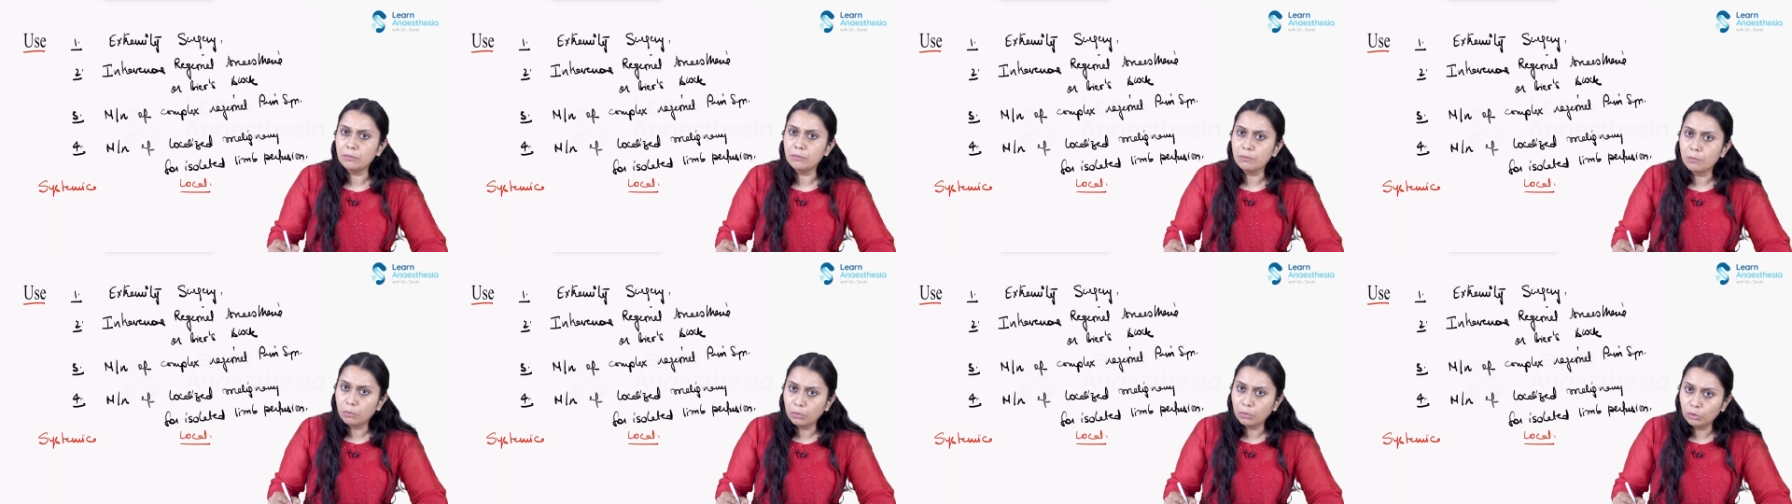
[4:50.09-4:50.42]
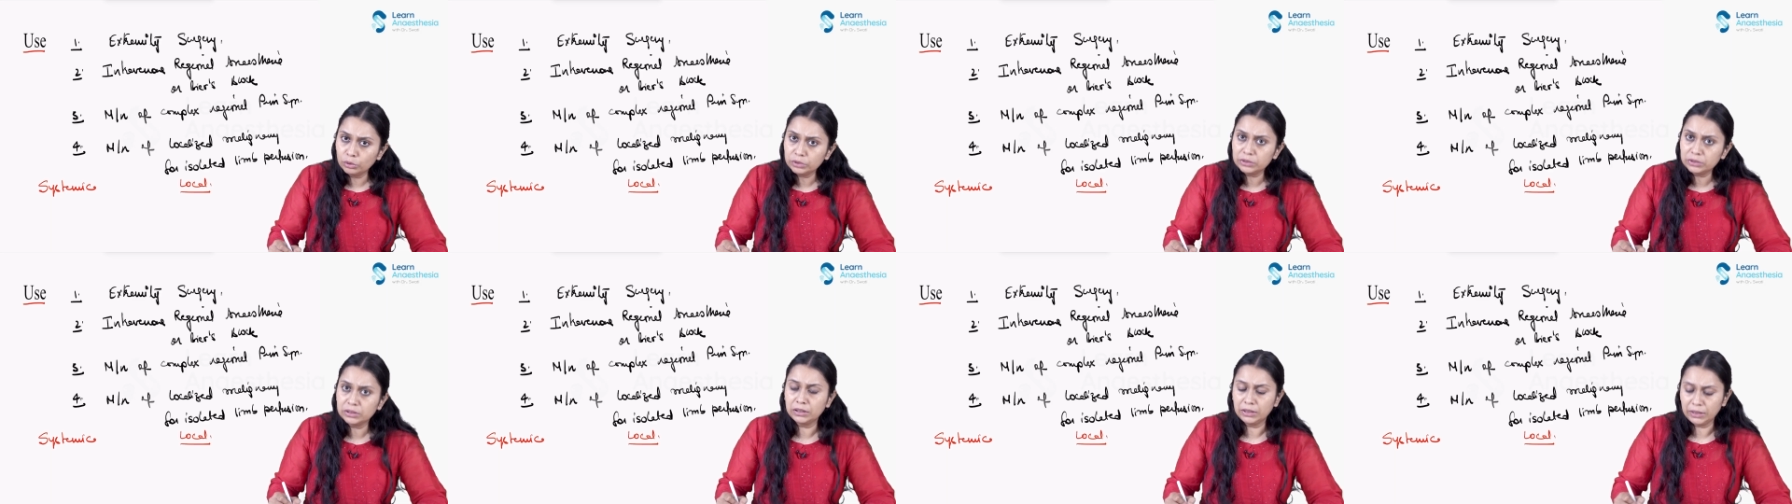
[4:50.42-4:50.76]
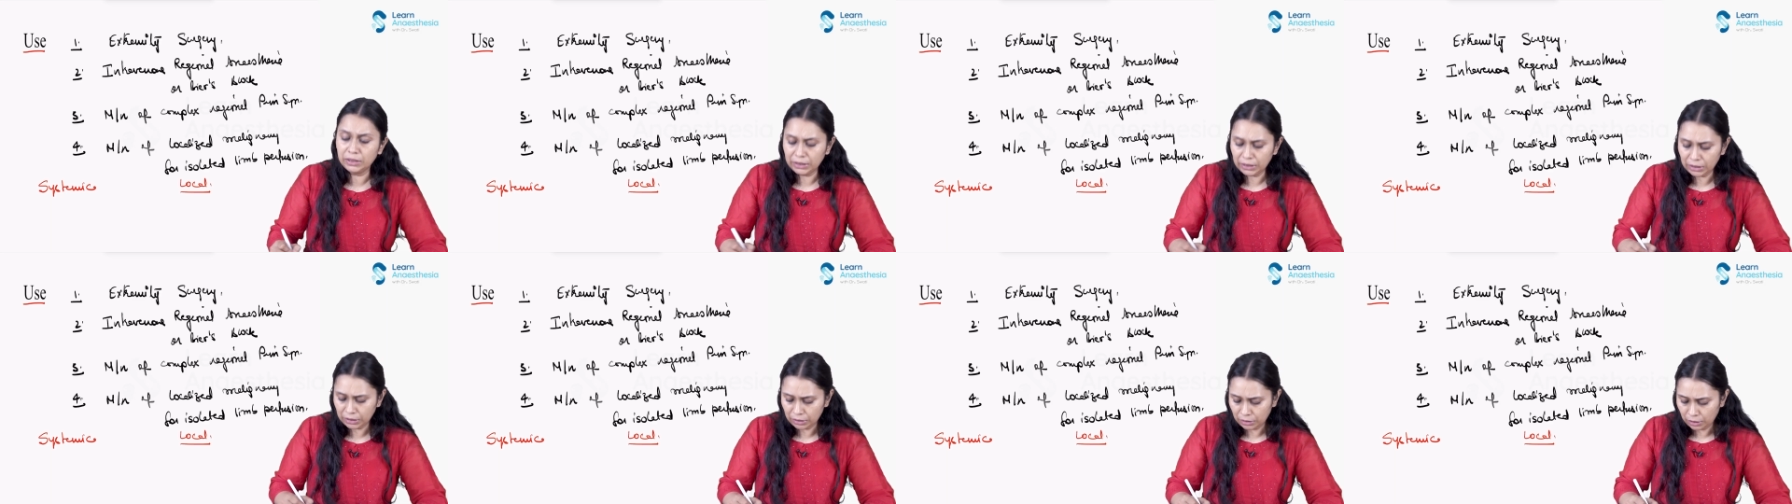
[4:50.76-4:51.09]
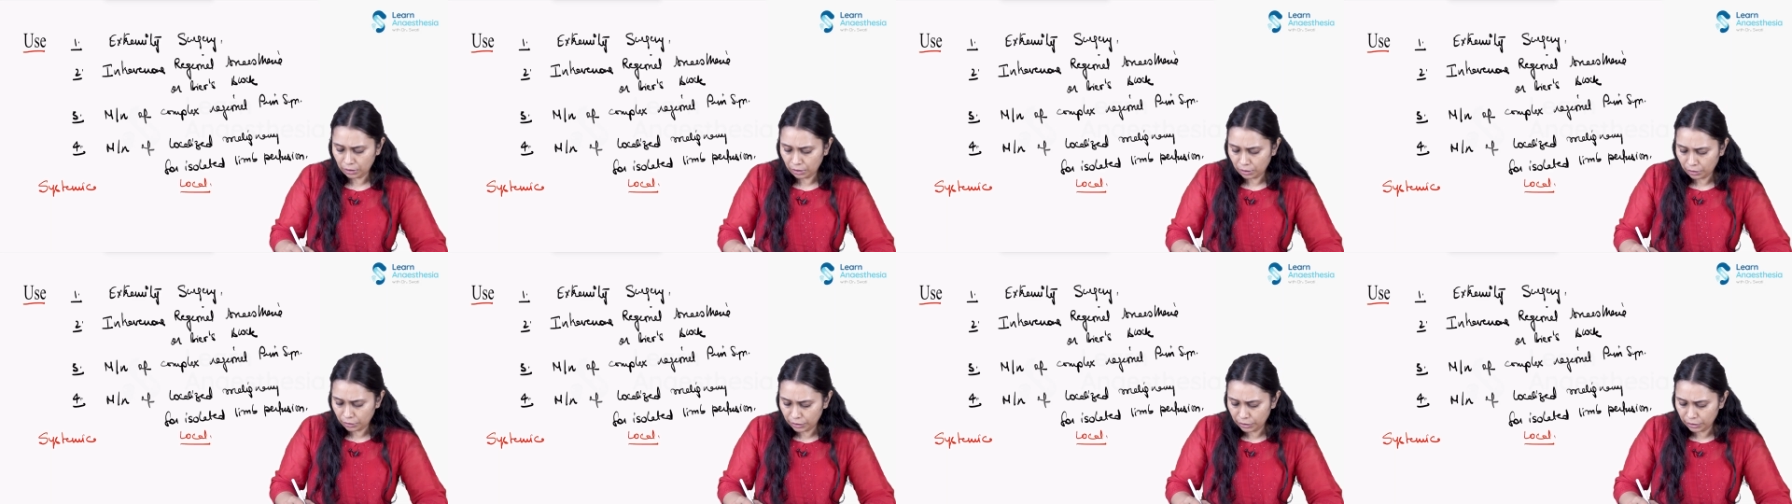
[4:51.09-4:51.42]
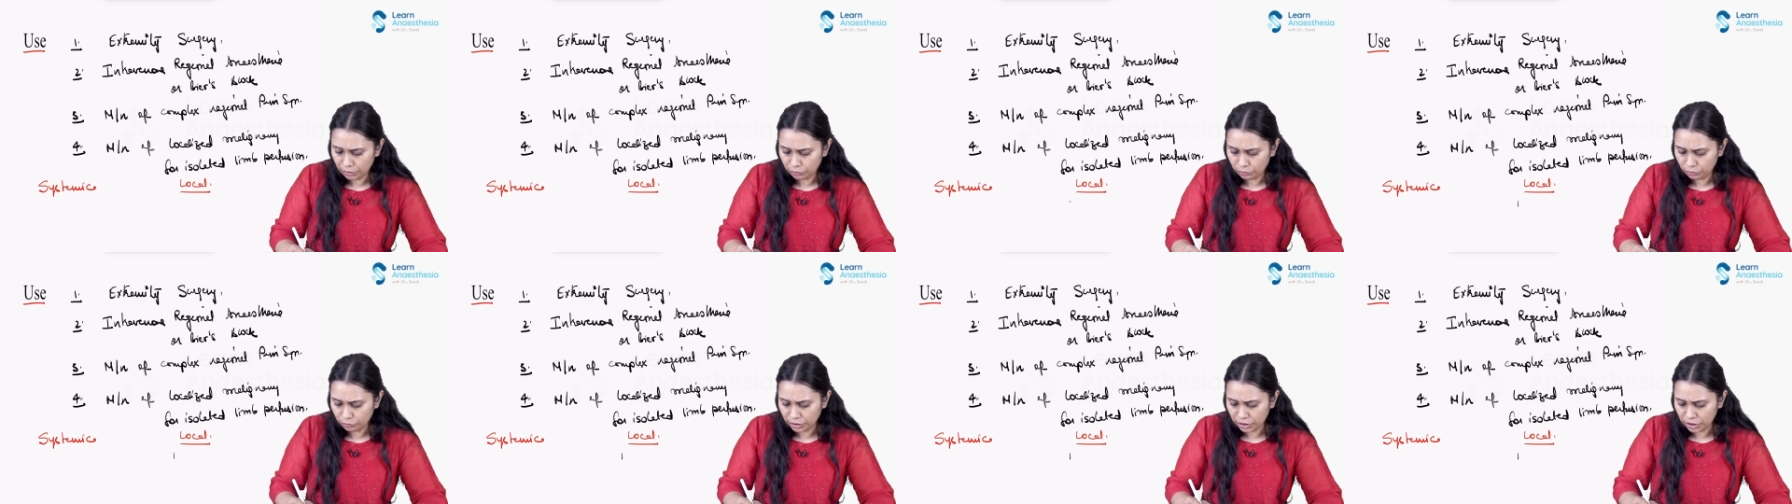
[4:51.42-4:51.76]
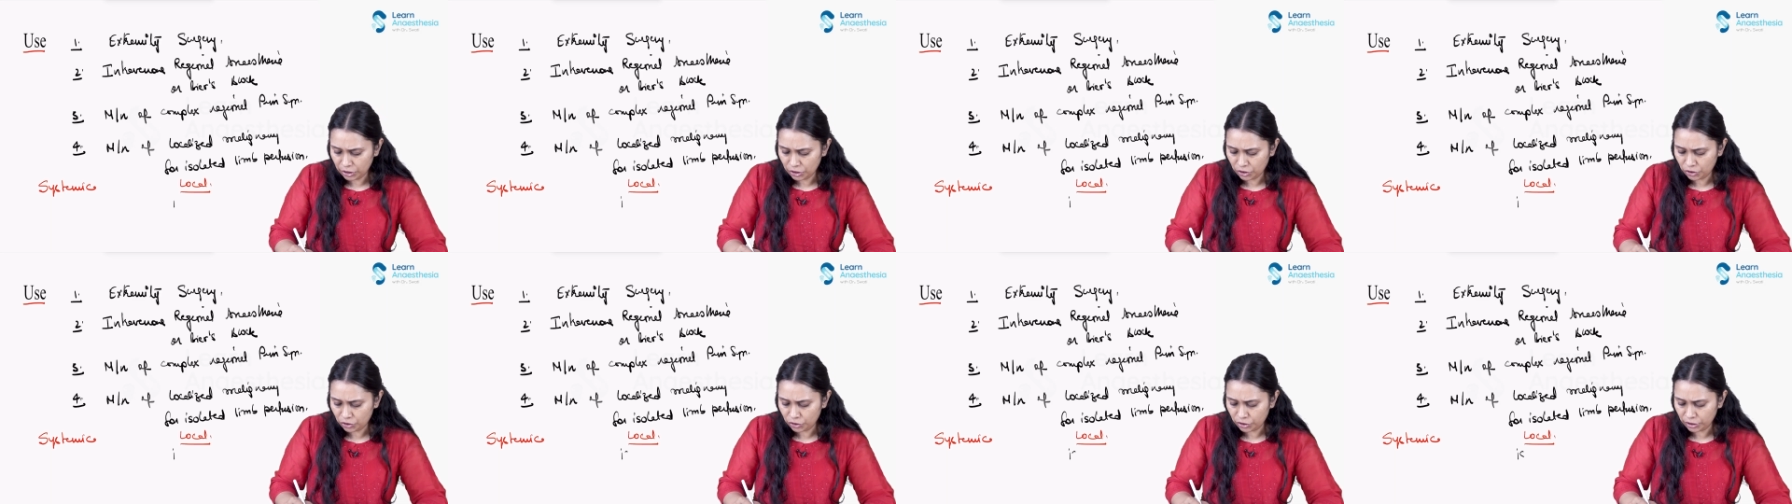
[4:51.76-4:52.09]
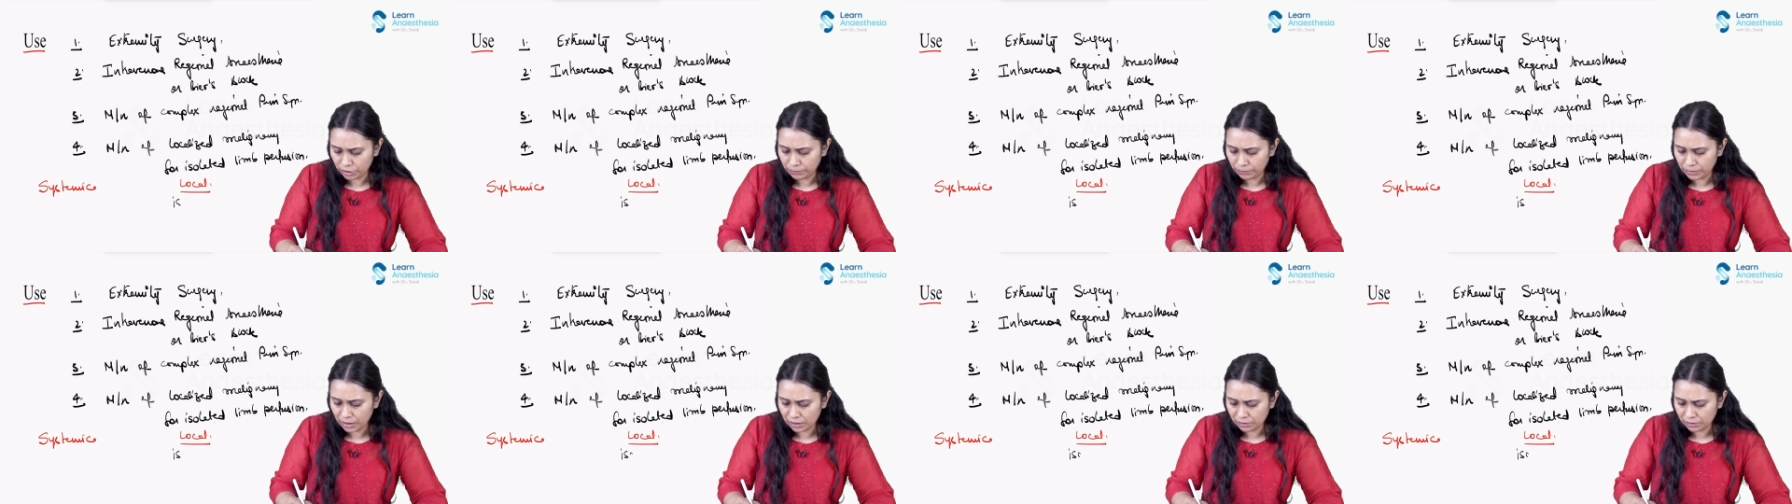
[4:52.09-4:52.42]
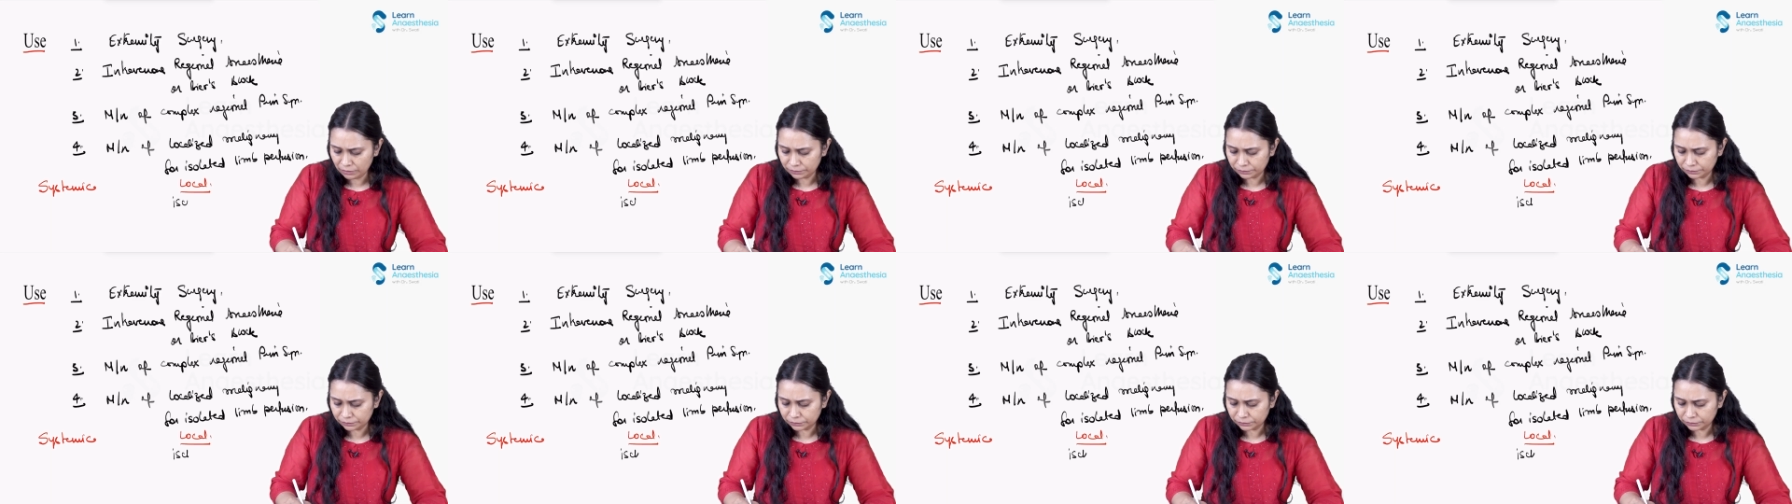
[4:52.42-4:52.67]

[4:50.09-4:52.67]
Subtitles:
mostly due to ischemia,